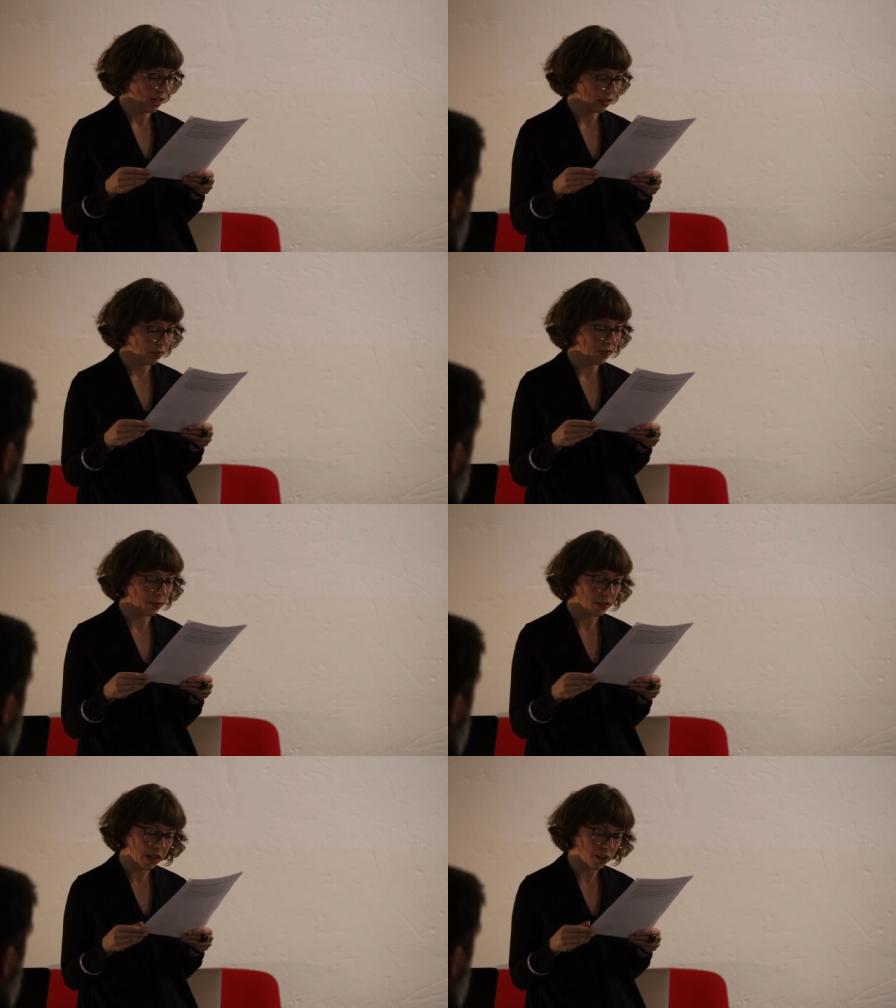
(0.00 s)
as the
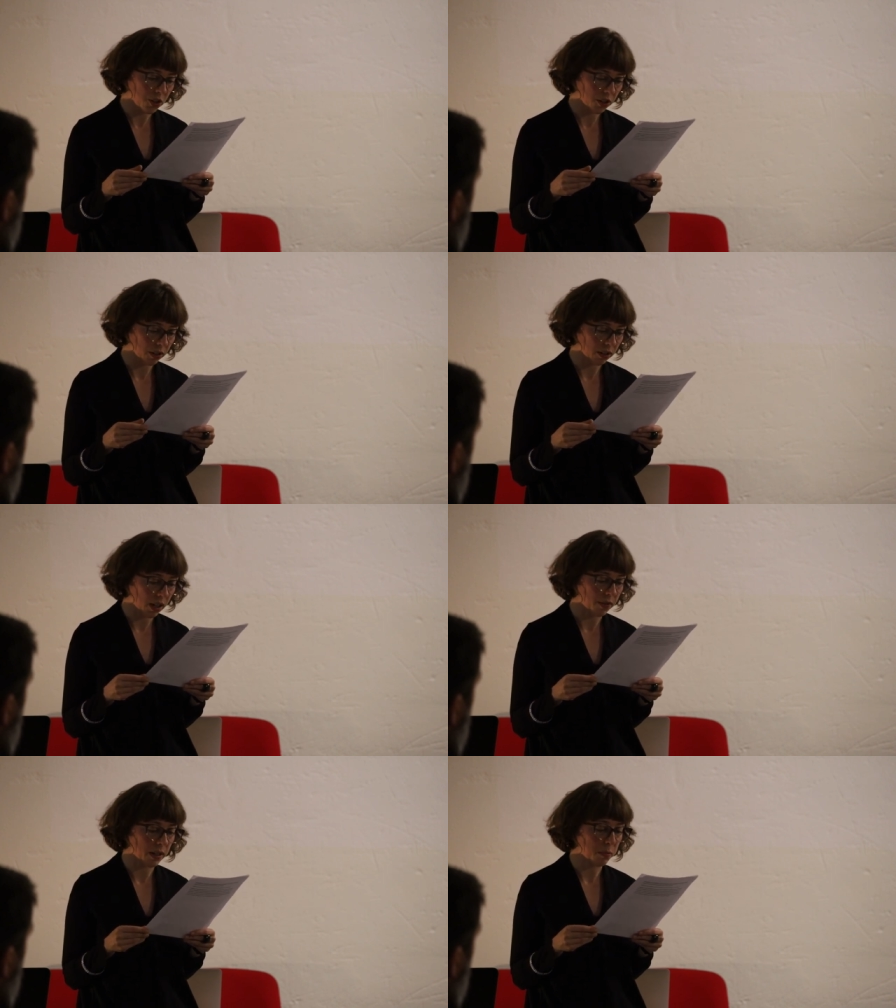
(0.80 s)

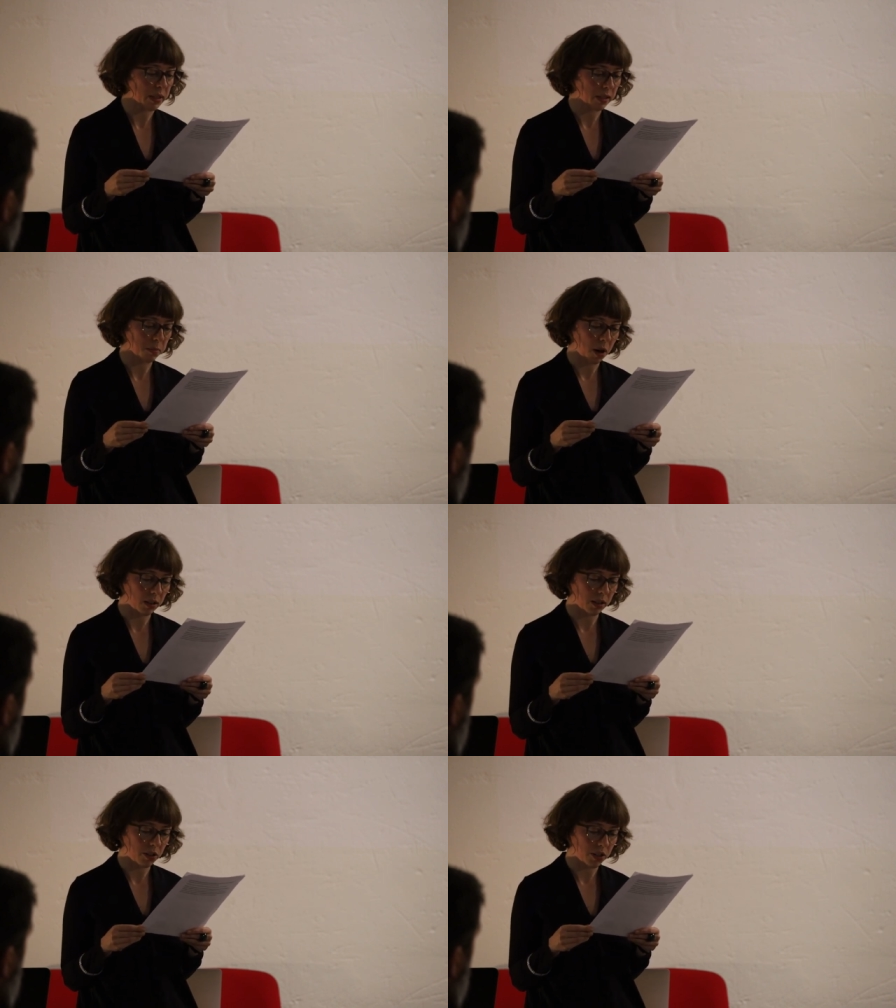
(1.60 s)
foundation of an
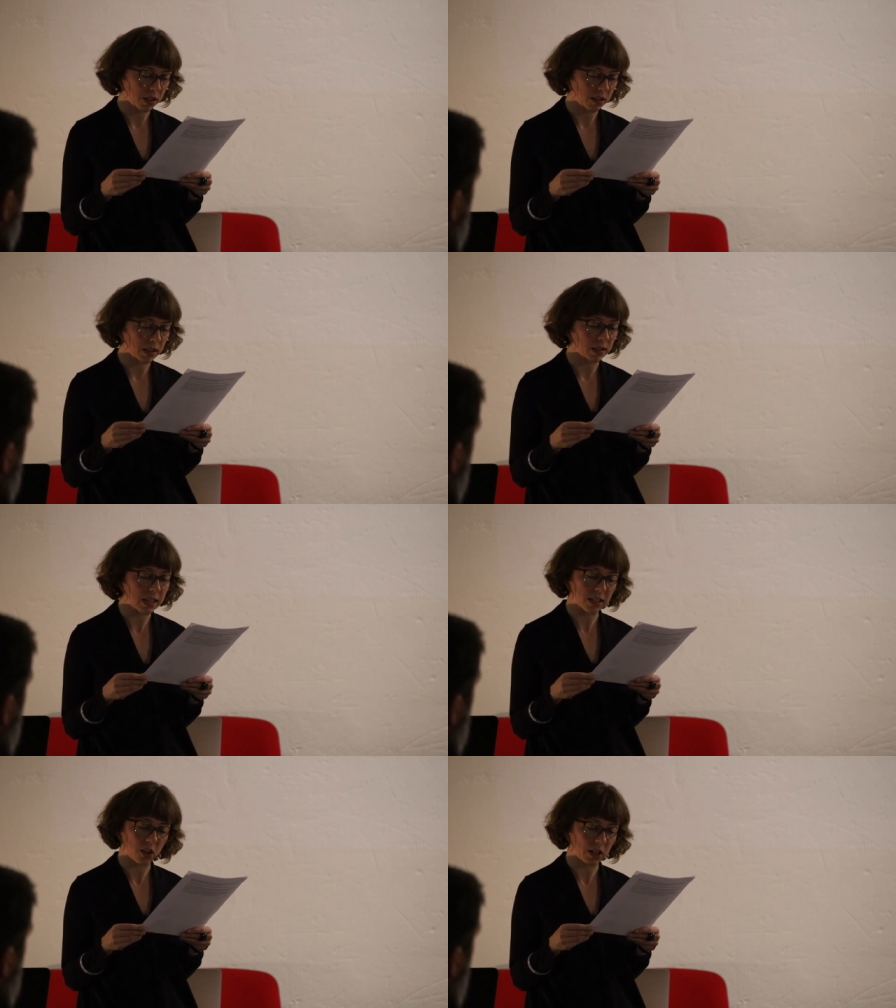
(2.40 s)
epistemology that
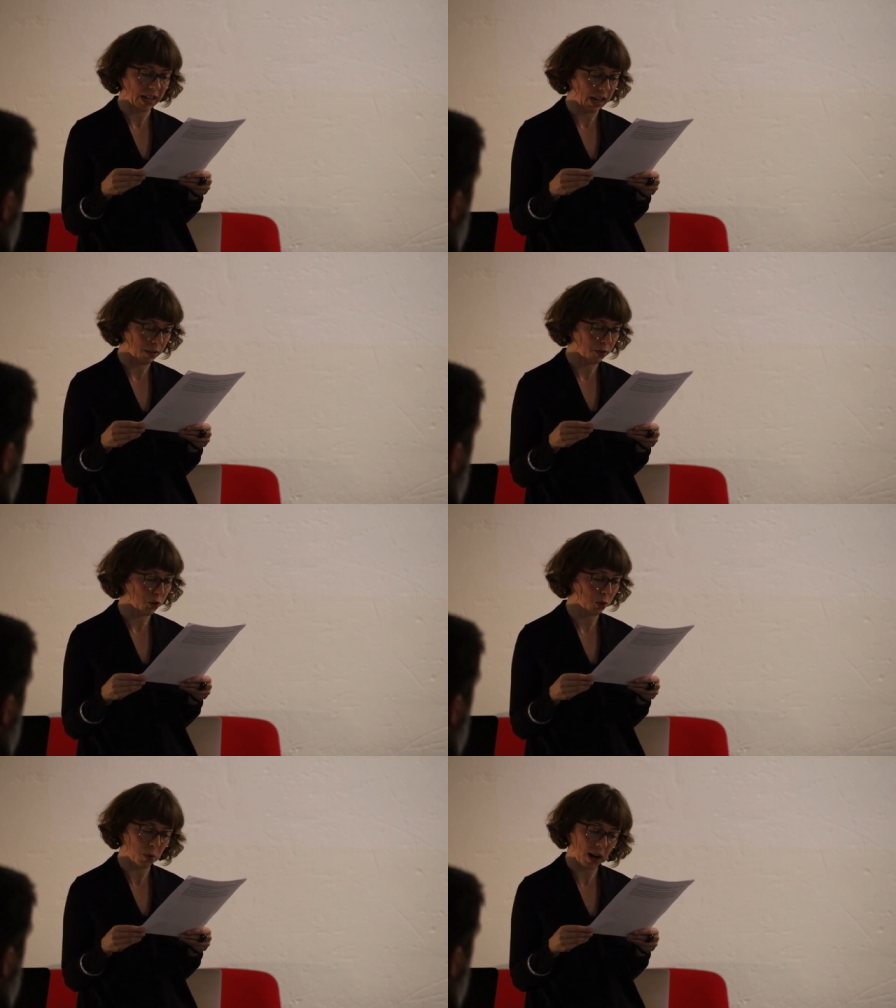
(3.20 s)
does not
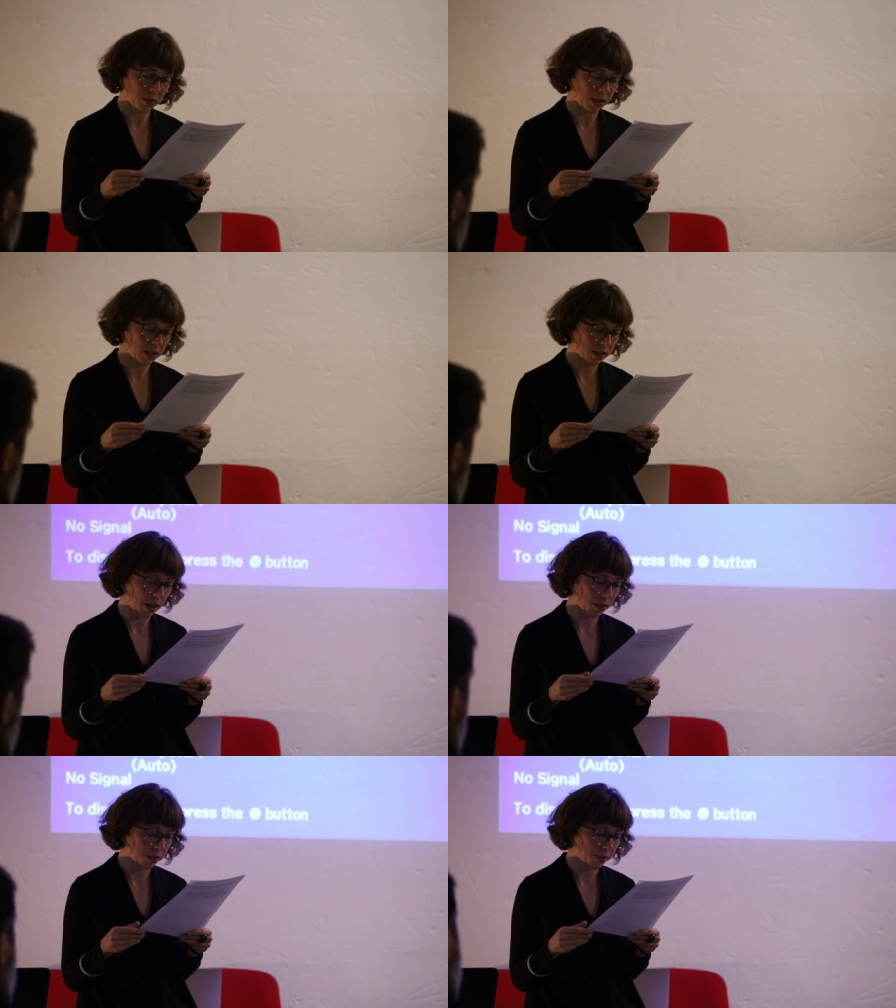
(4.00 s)
have to ground
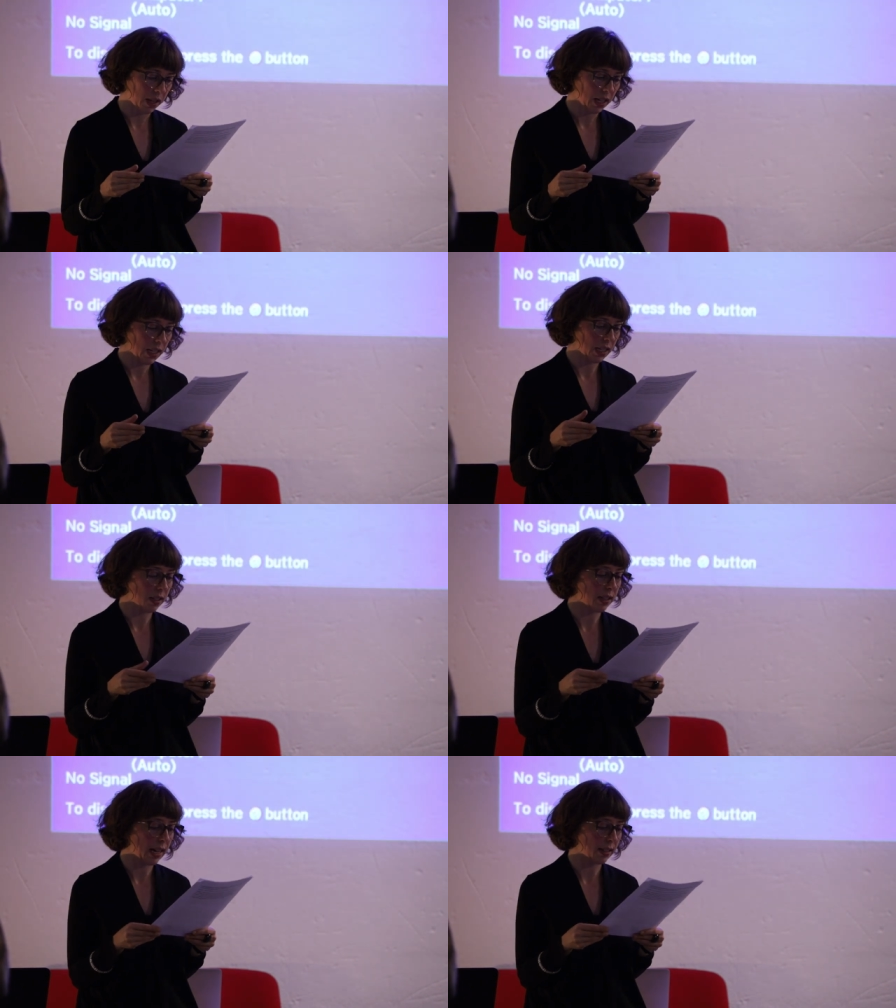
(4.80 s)
itself
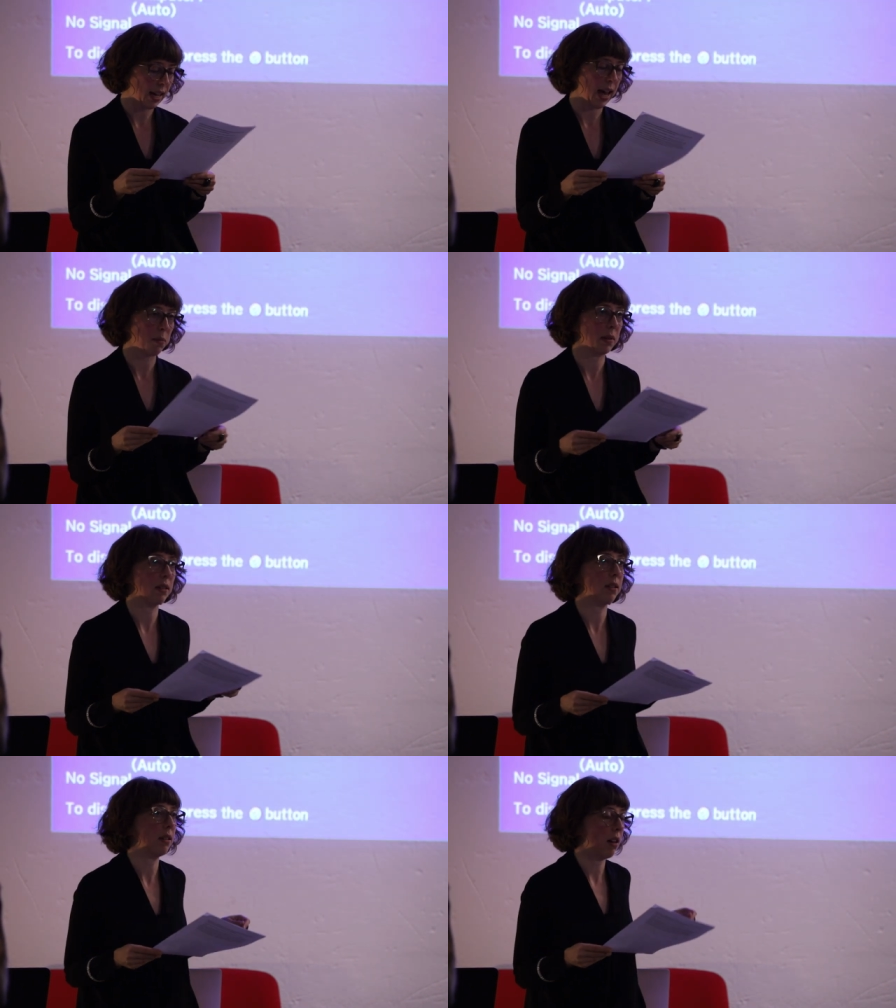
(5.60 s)
in the bad
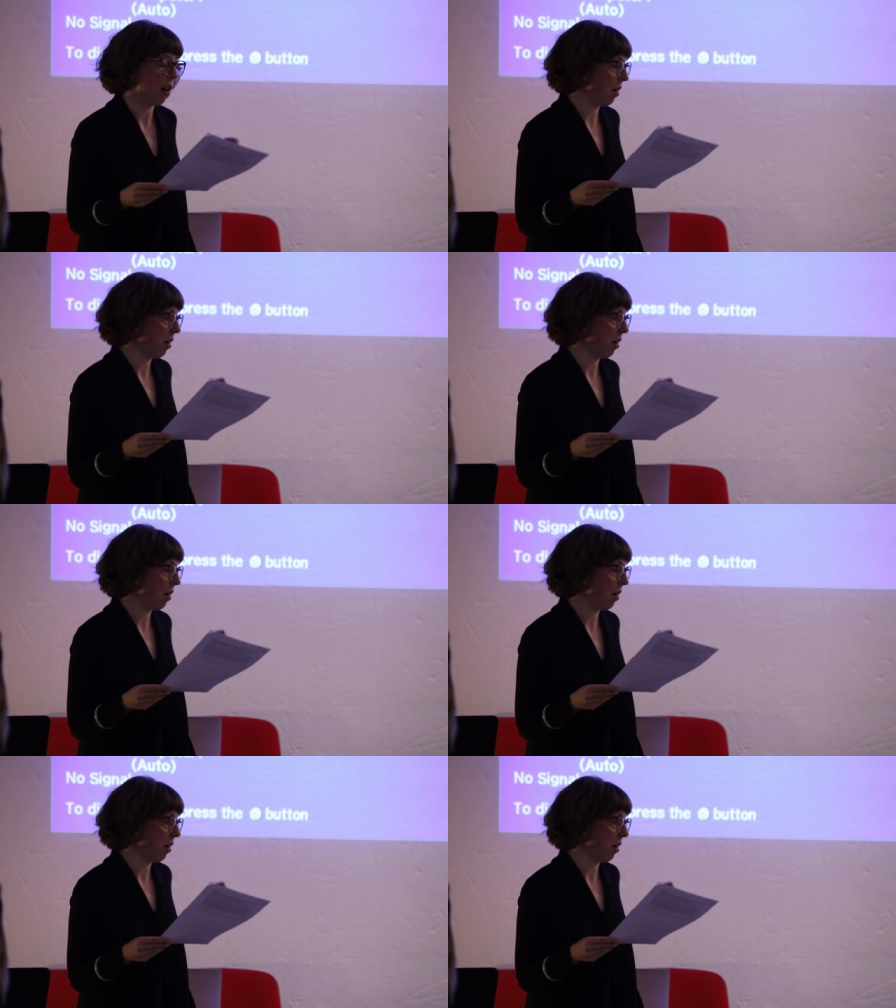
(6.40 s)
habits